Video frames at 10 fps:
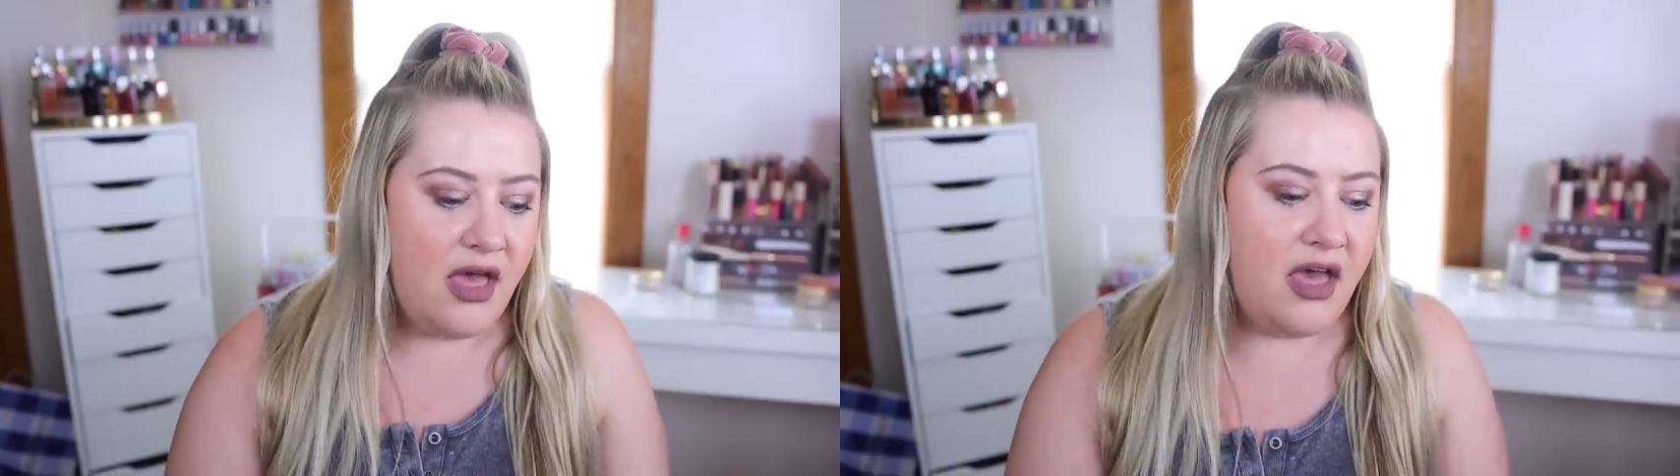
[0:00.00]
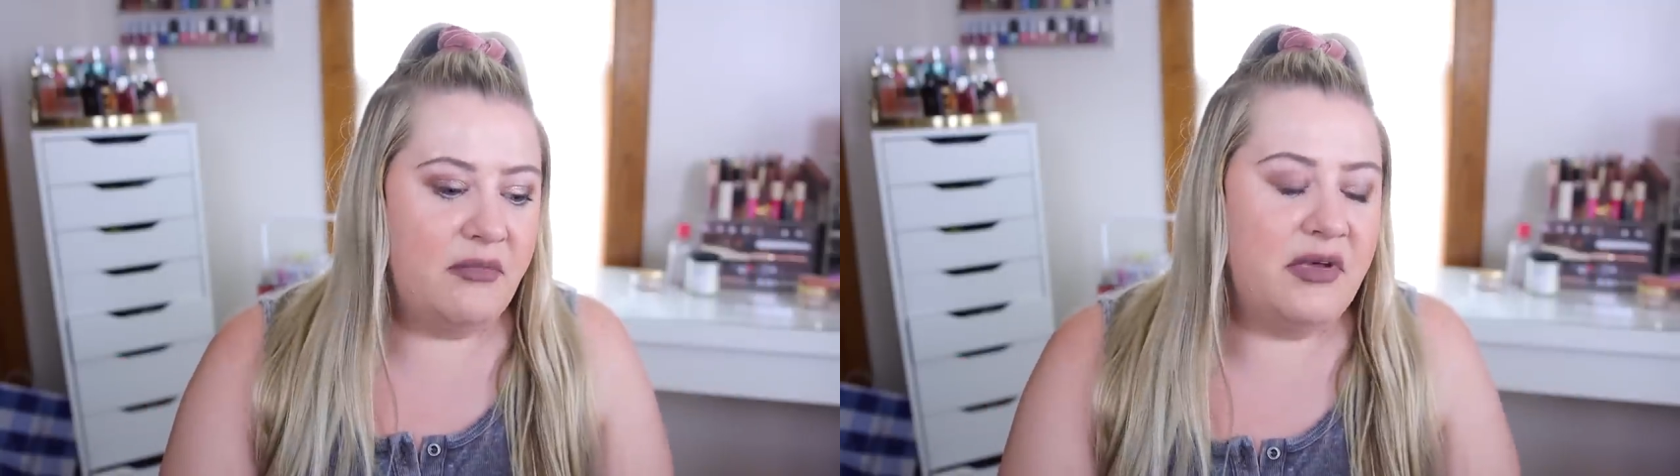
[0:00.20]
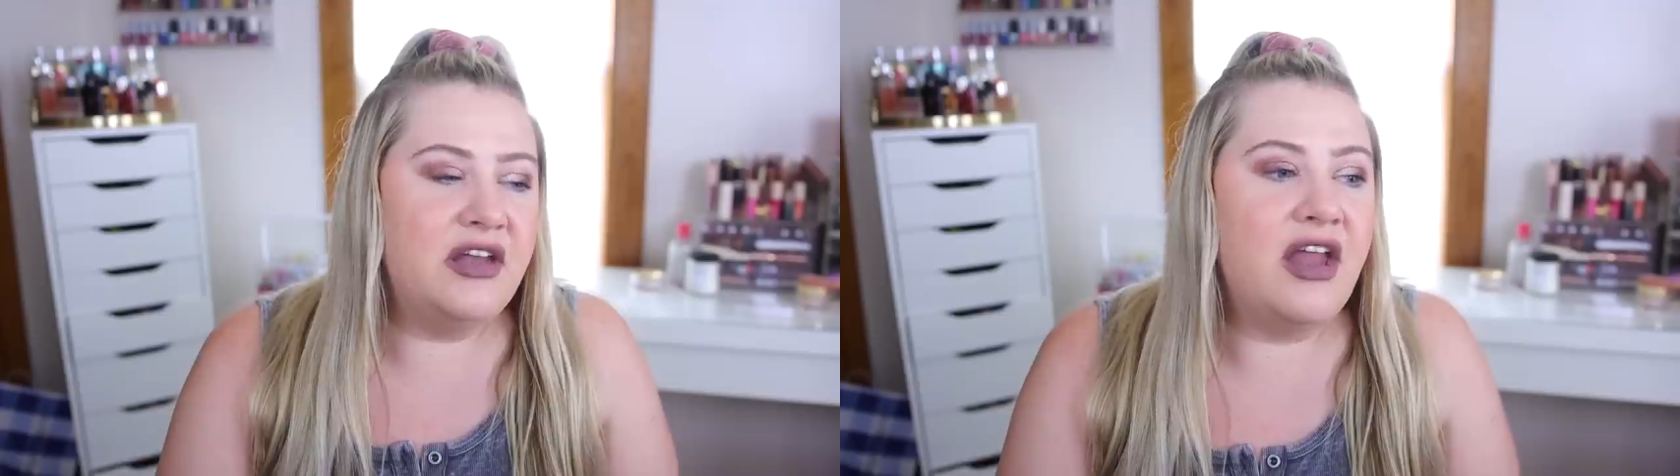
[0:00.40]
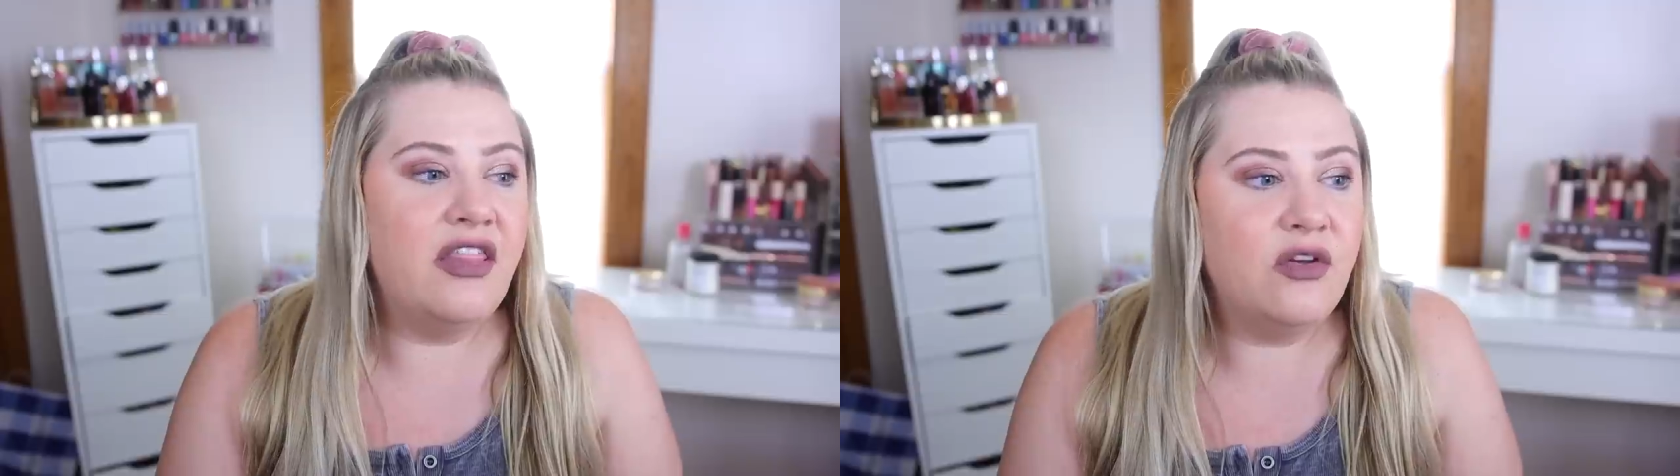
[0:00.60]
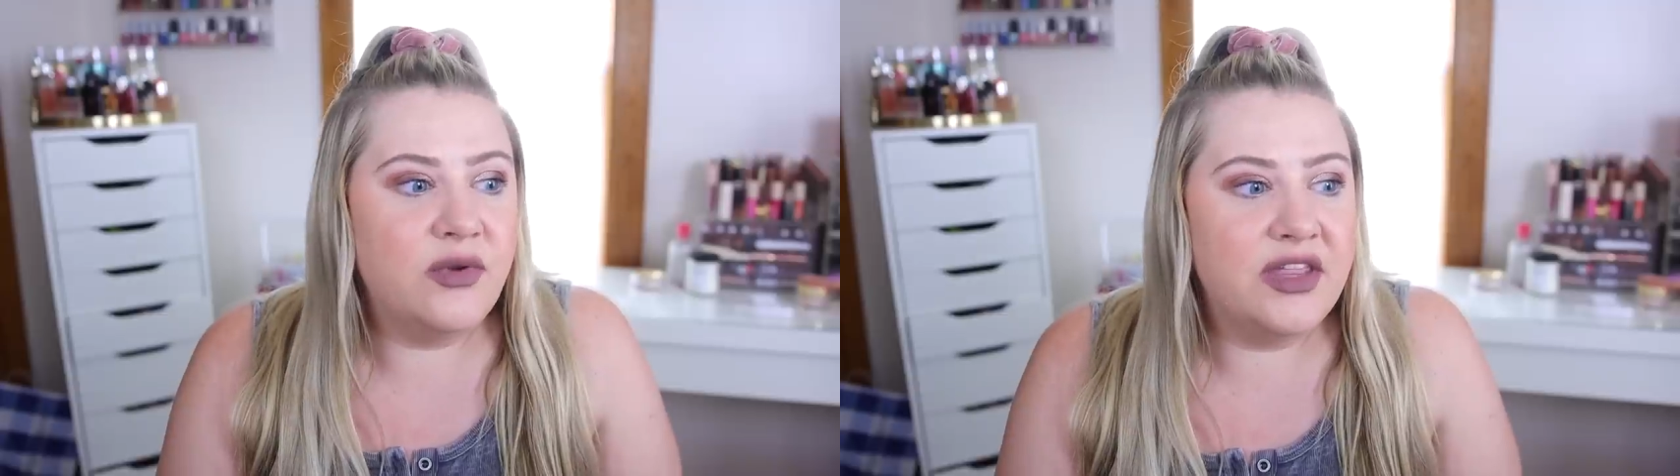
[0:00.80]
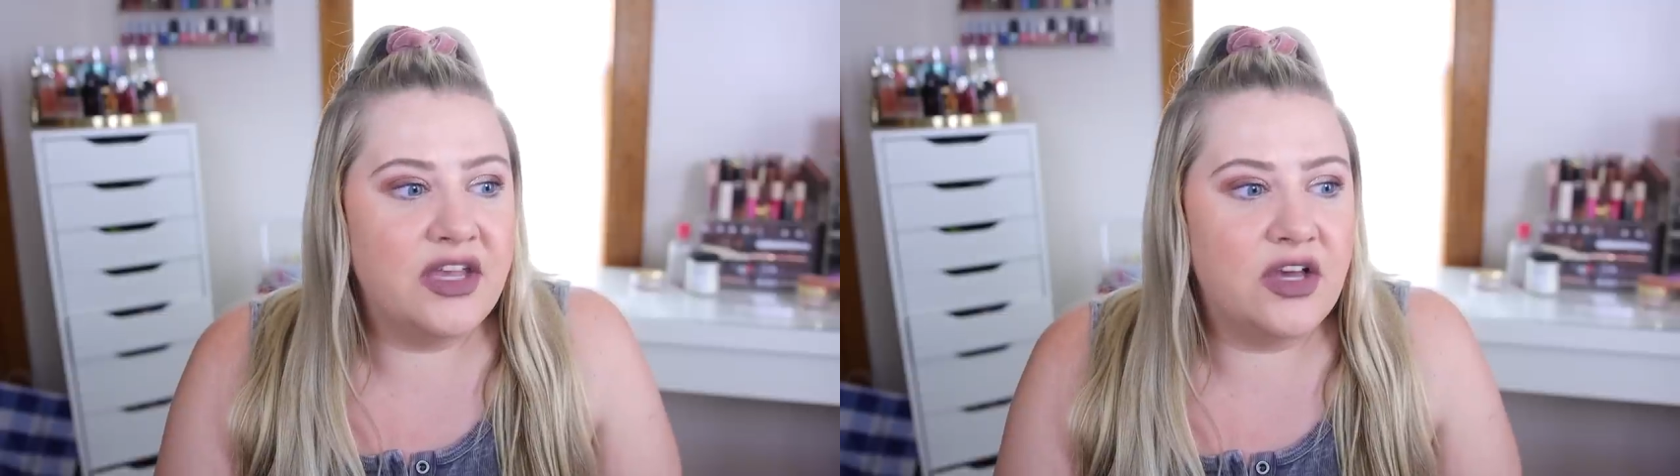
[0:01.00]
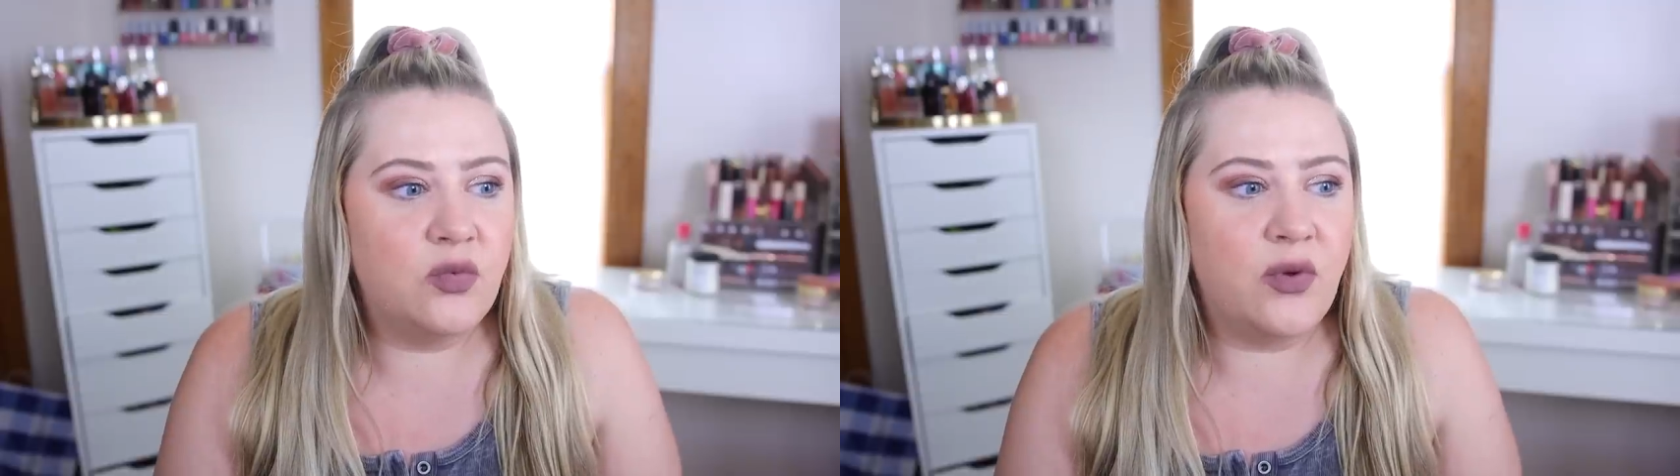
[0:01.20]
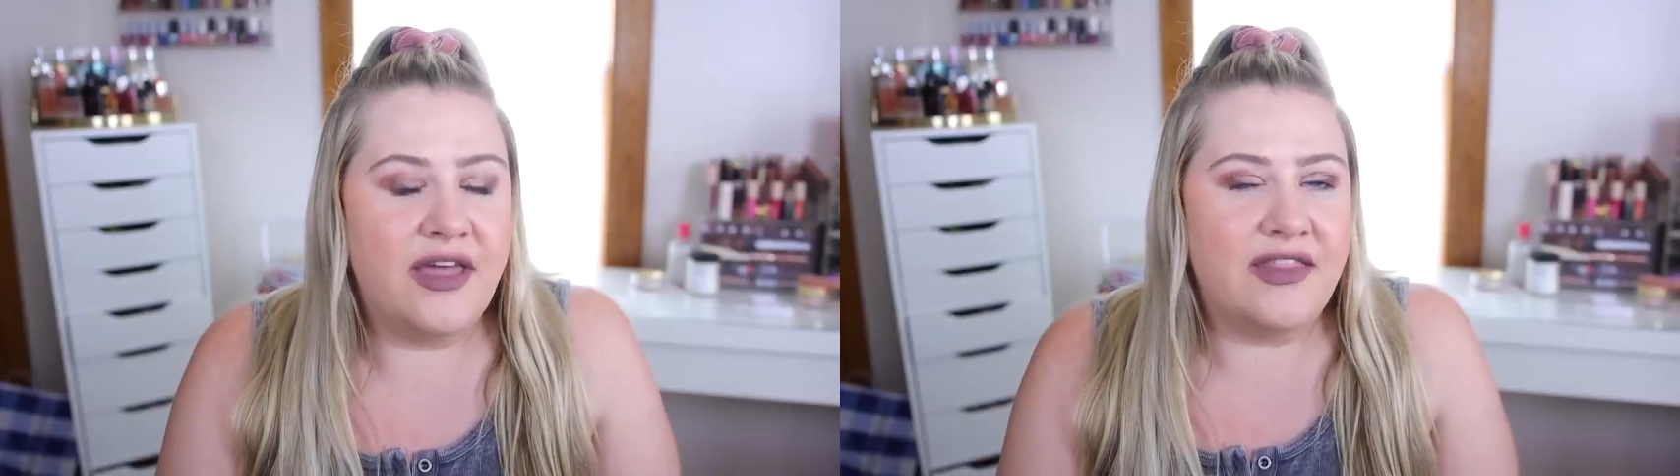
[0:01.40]
Um, another really good
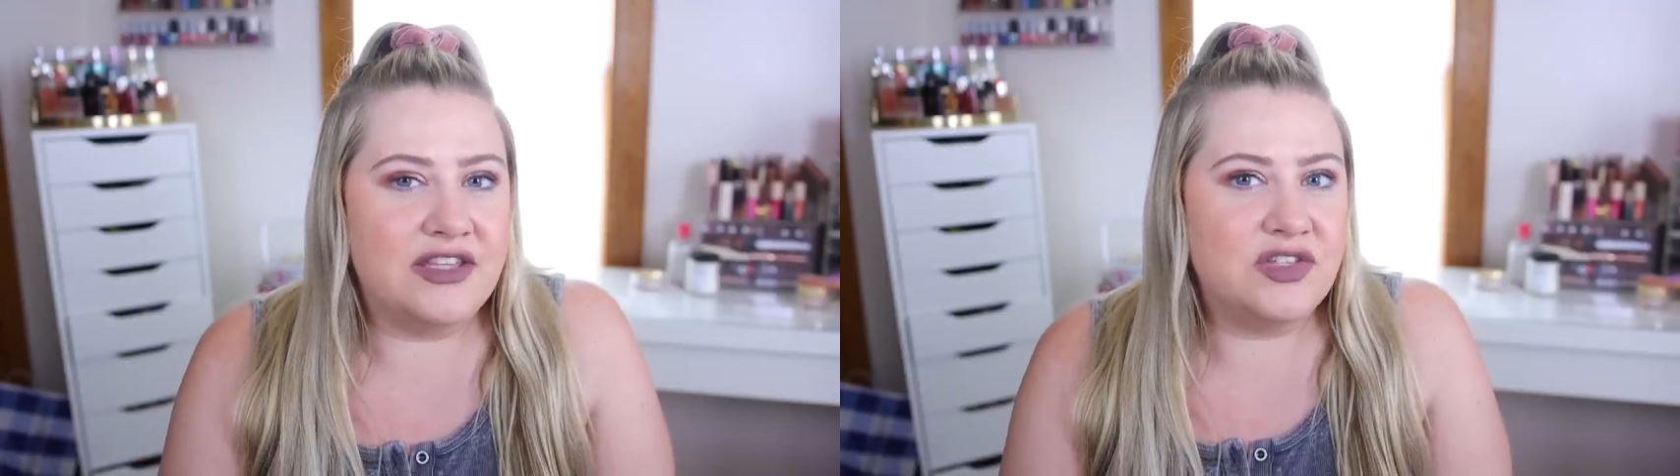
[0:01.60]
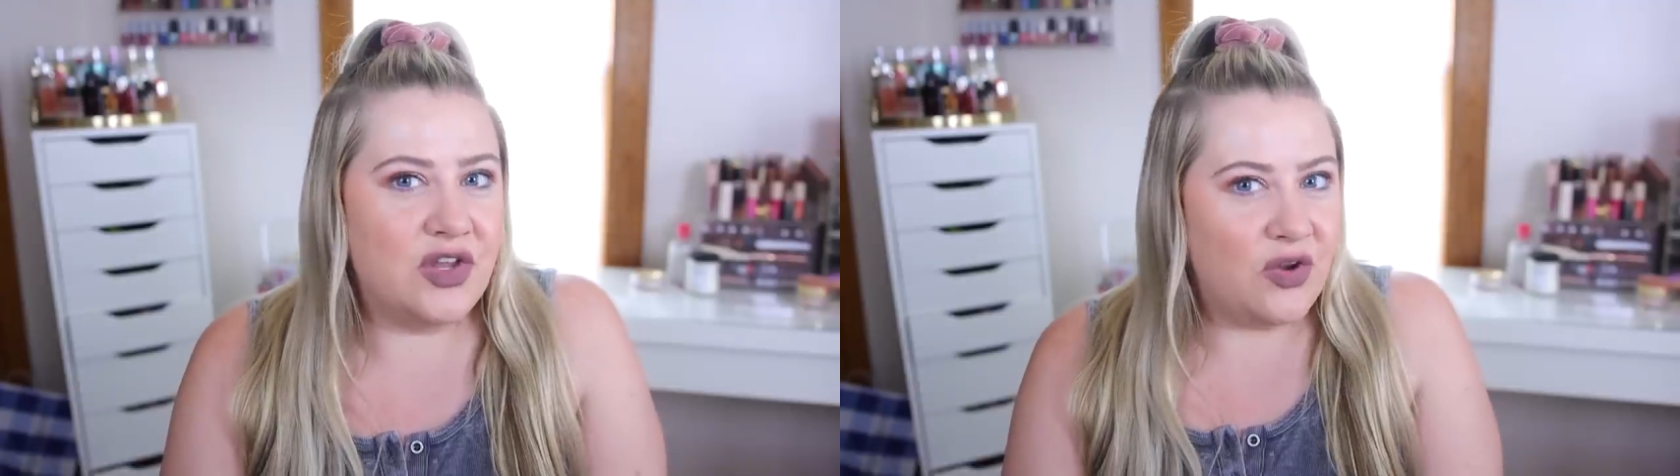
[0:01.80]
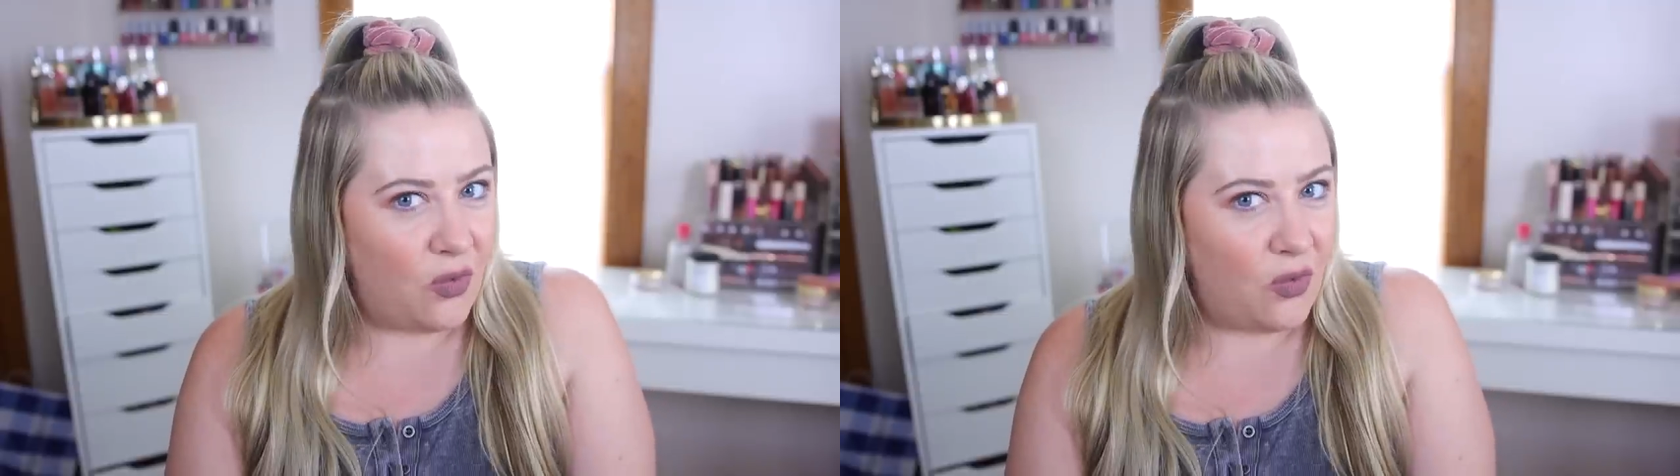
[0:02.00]
one that's an